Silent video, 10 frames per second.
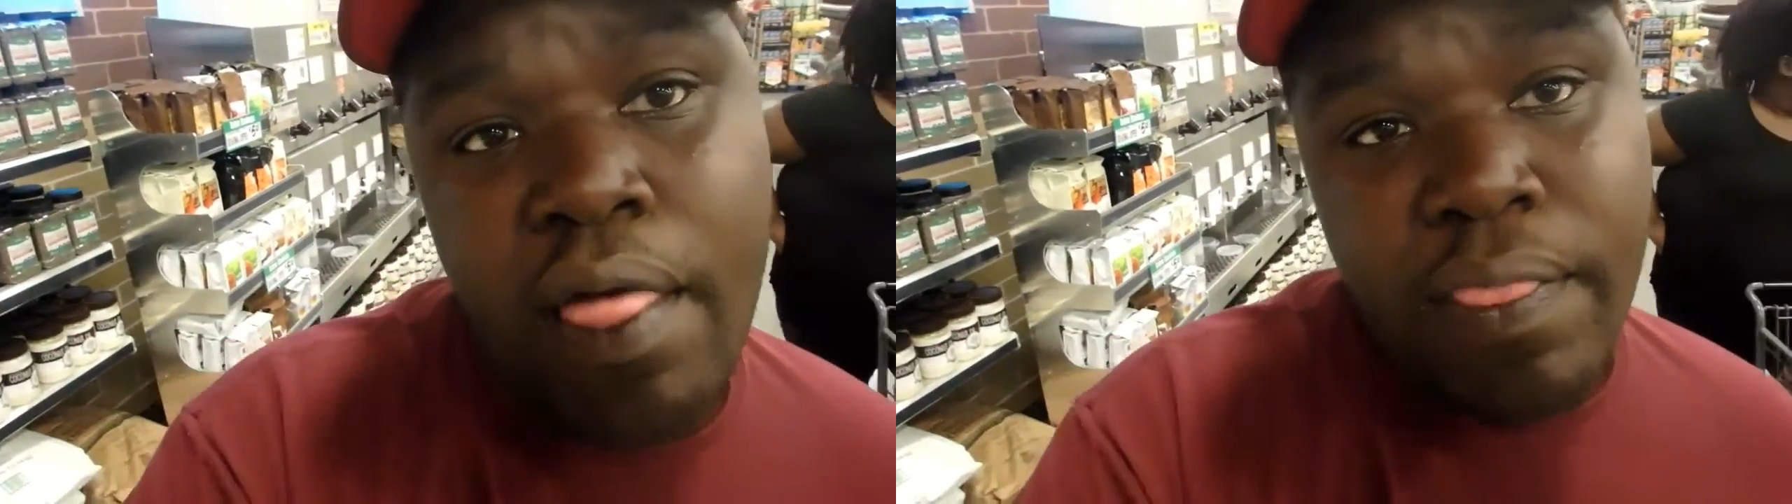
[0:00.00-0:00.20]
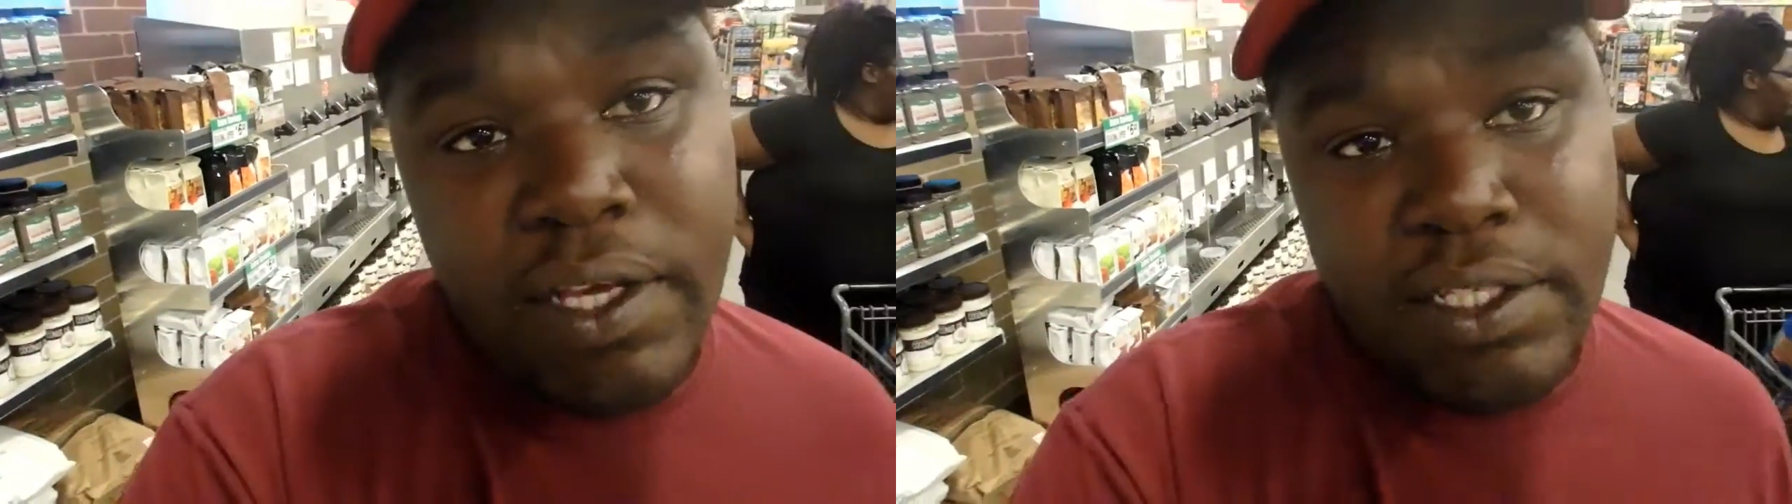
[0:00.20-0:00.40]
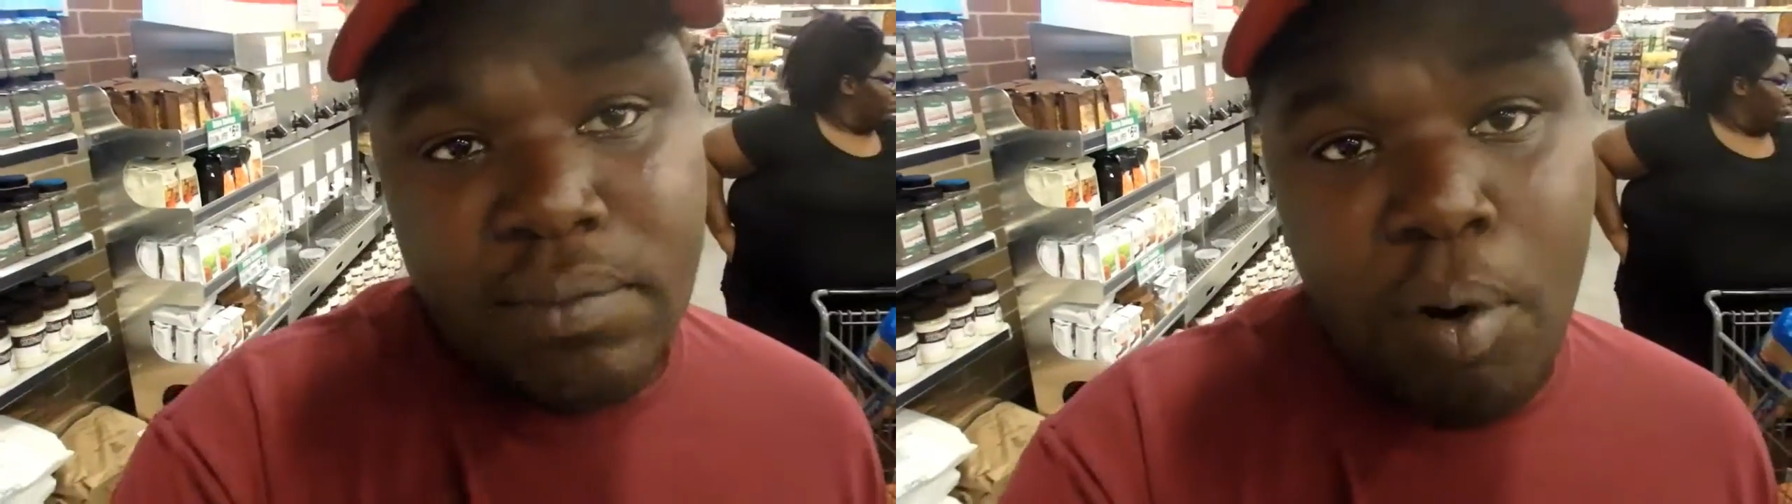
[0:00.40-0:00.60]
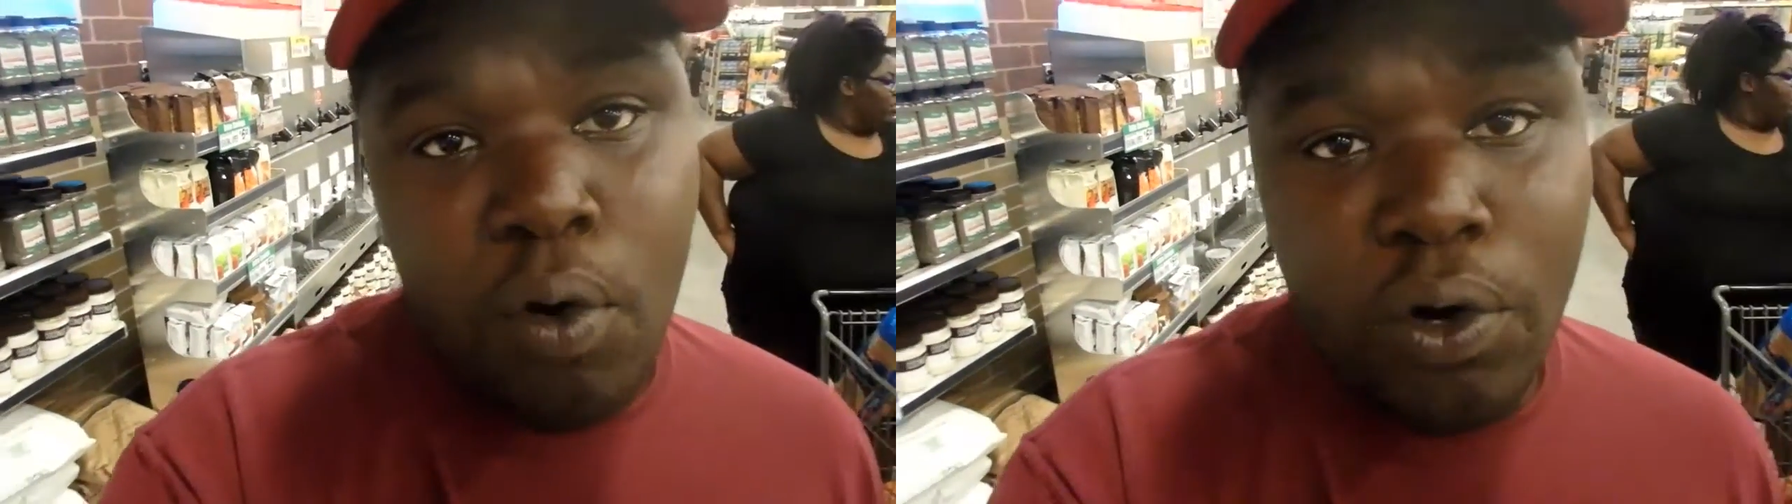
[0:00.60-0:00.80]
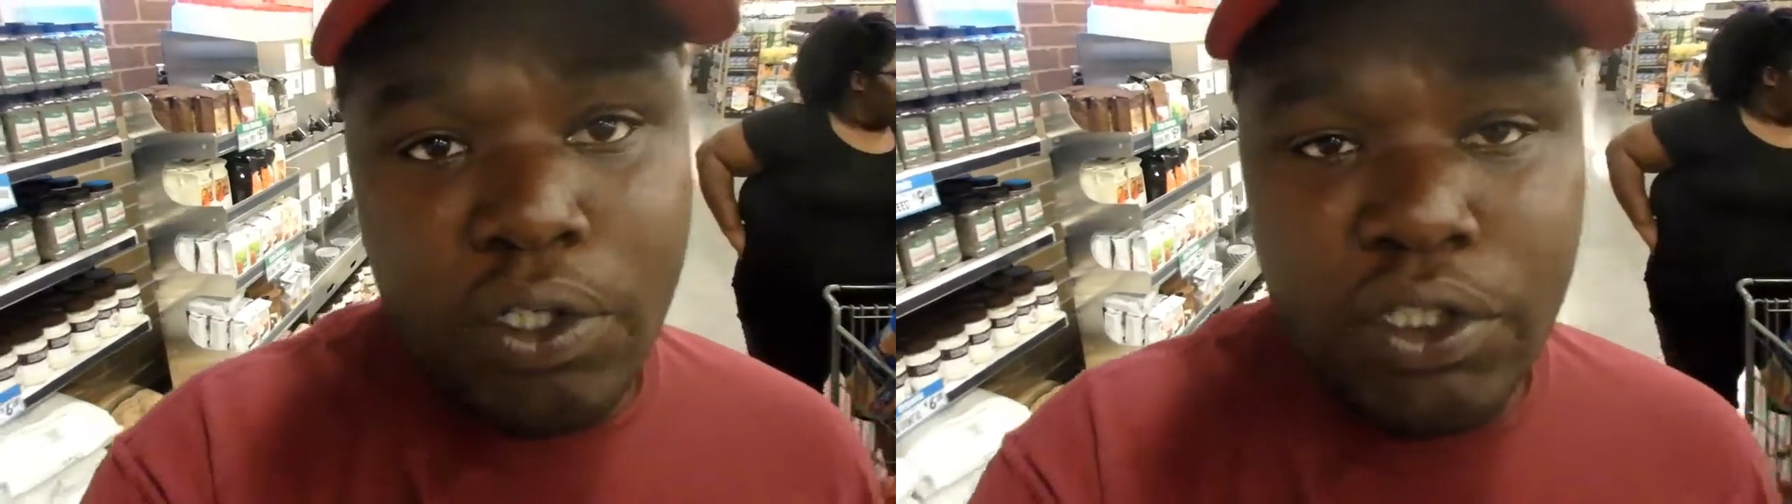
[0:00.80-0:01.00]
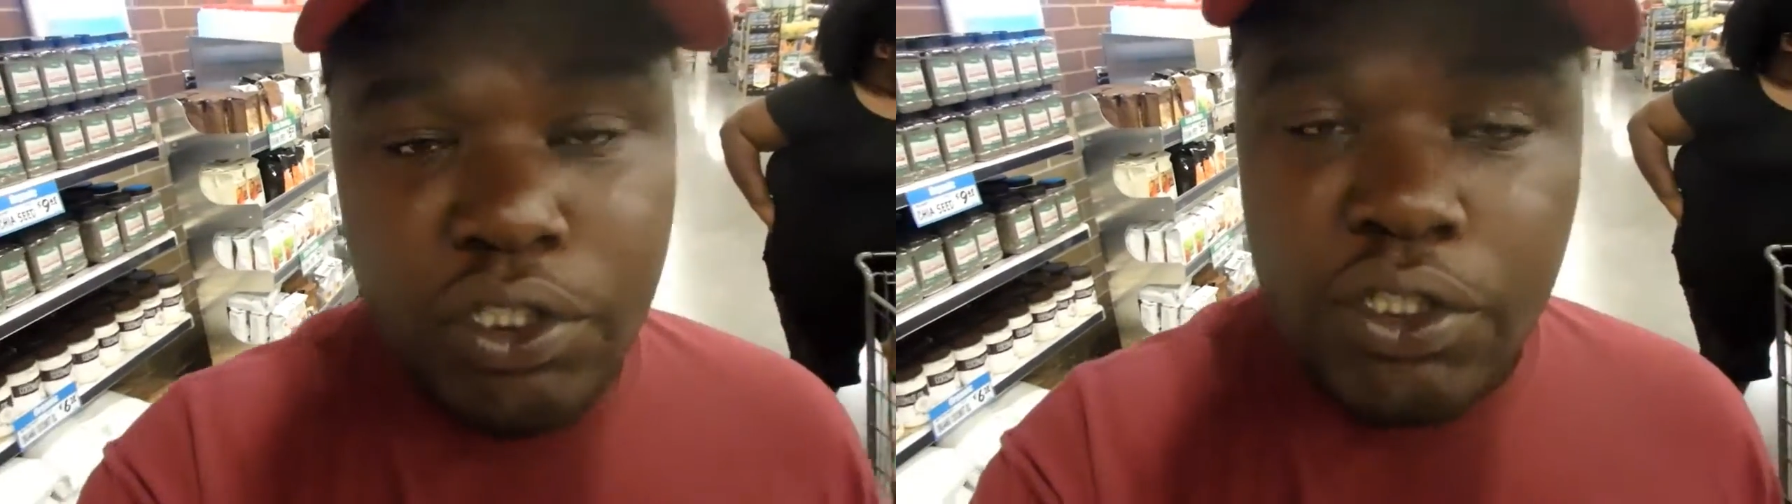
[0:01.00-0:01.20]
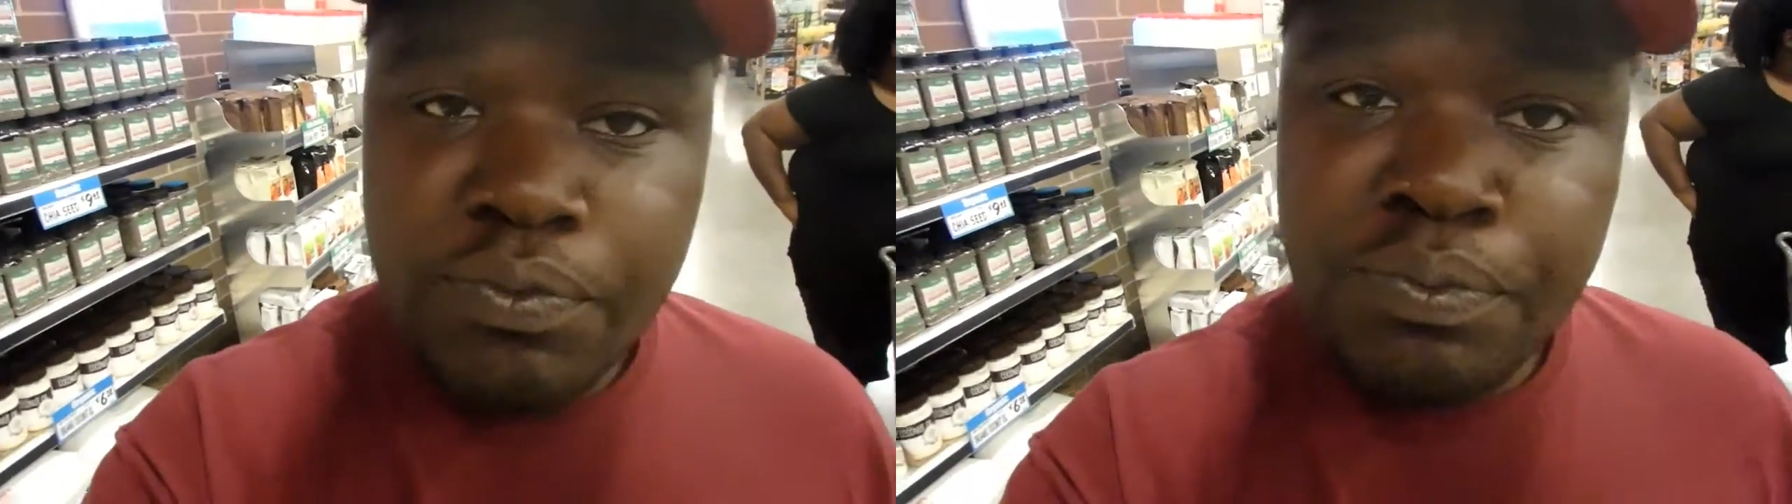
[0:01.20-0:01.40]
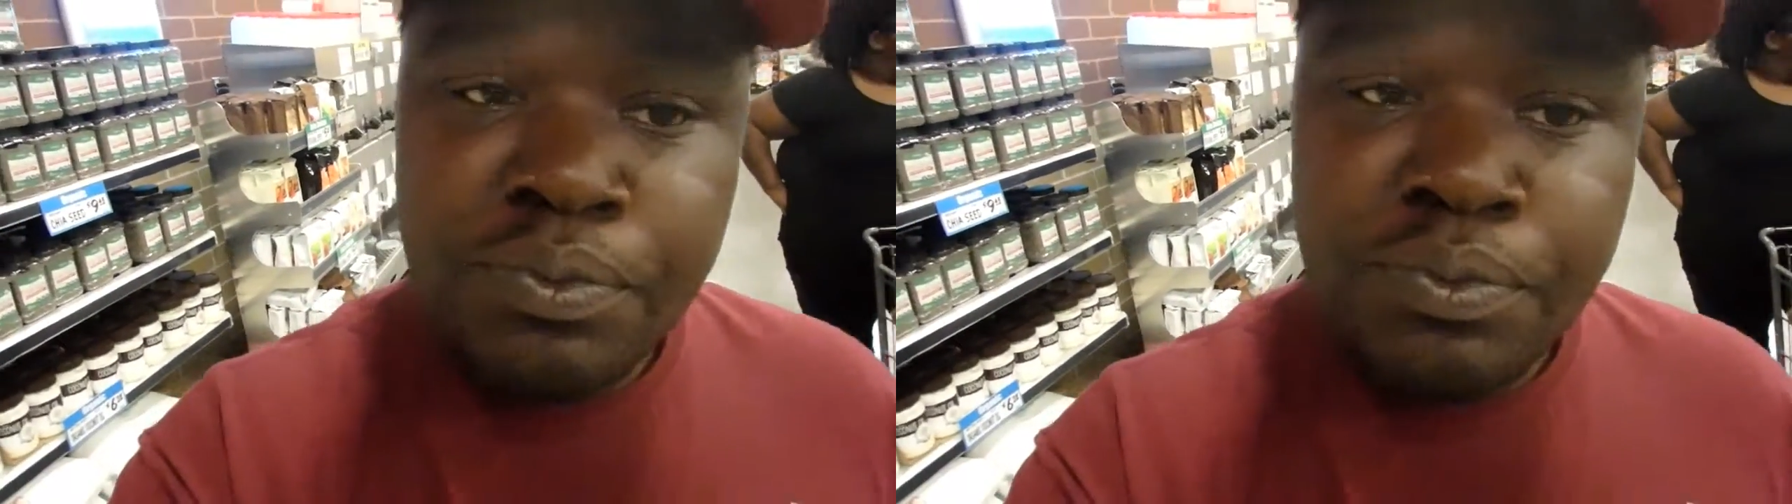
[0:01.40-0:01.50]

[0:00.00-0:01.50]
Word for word: in these ports